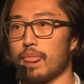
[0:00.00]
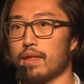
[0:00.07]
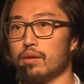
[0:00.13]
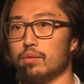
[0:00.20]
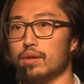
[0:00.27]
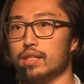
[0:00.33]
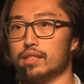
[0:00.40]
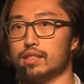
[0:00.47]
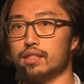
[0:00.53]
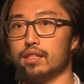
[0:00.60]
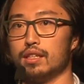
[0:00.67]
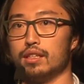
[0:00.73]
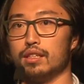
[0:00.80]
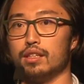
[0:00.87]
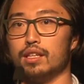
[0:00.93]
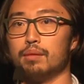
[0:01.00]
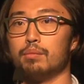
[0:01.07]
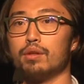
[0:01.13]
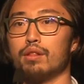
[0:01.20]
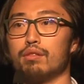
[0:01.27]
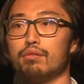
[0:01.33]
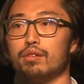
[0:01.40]
was the
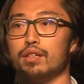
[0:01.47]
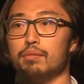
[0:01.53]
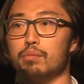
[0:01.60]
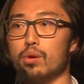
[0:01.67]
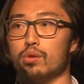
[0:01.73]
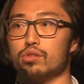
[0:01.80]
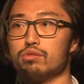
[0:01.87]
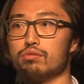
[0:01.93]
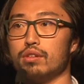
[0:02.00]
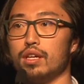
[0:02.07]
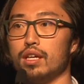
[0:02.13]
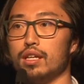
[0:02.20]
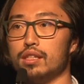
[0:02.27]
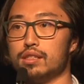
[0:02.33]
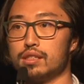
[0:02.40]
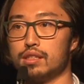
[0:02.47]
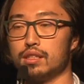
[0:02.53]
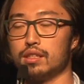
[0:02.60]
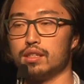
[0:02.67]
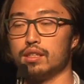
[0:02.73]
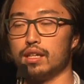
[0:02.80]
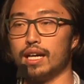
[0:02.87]
number 3 most raised
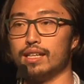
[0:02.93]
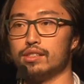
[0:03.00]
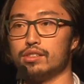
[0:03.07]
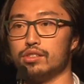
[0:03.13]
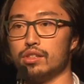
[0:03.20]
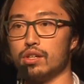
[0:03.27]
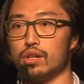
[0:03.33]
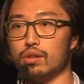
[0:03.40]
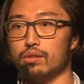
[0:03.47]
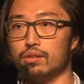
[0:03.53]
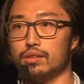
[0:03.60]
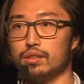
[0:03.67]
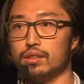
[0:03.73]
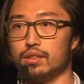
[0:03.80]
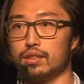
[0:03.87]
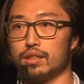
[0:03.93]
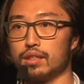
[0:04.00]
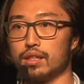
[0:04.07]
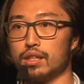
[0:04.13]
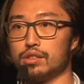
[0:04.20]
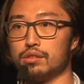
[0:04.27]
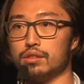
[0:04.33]
ICO
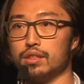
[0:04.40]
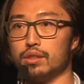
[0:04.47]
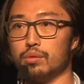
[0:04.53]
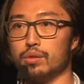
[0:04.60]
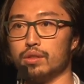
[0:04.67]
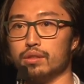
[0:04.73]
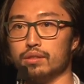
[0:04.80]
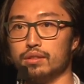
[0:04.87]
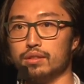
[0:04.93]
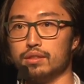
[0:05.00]
country in the world,